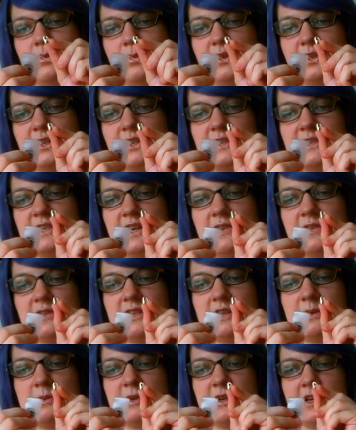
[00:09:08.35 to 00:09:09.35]
put the
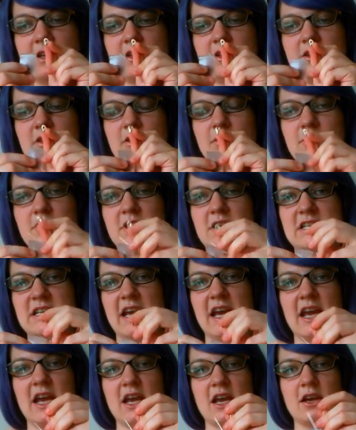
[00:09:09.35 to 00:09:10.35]
safety pin through the
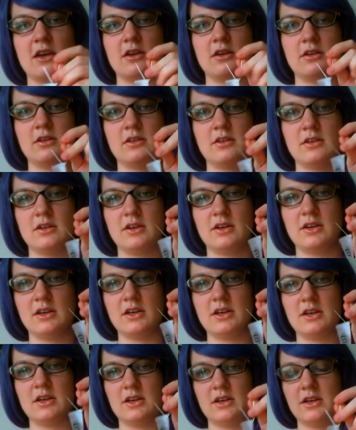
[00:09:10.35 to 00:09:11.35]
tag,
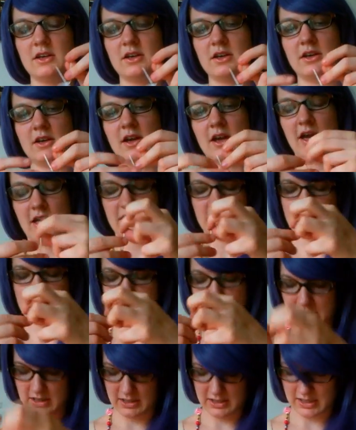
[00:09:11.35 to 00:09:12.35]
and
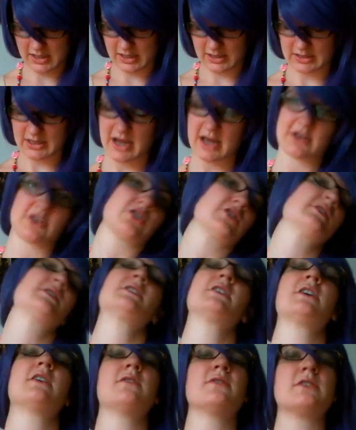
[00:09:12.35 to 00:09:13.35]
then I attach the
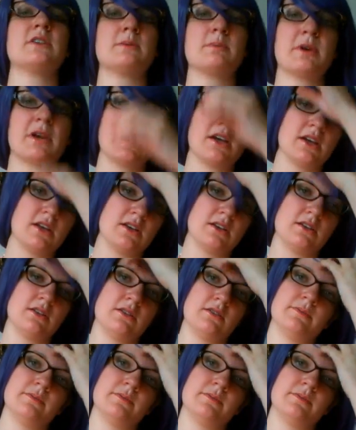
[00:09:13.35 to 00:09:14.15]
safety pin